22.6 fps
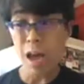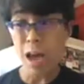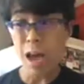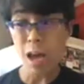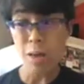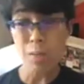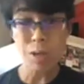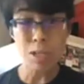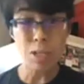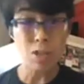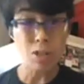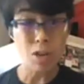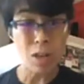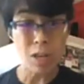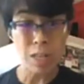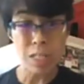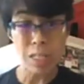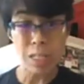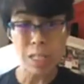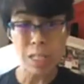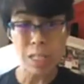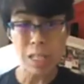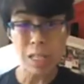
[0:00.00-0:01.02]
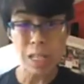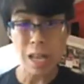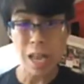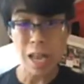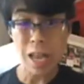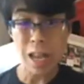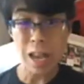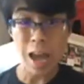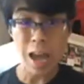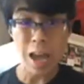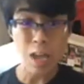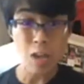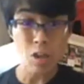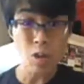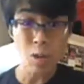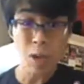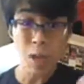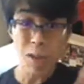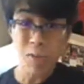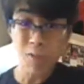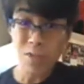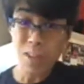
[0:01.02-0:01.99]
I'm exhausted, and I don't
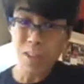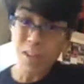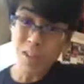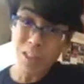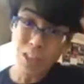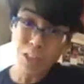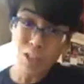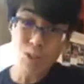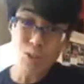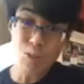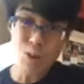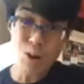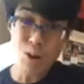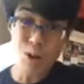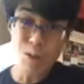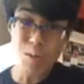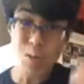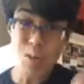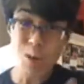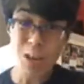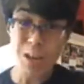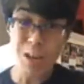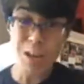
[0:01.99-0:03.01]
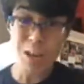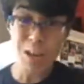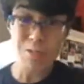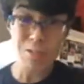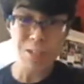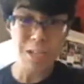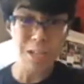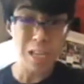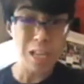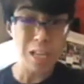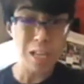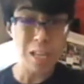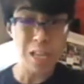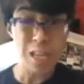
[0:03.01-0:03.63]
have to think too hard what I have to eat.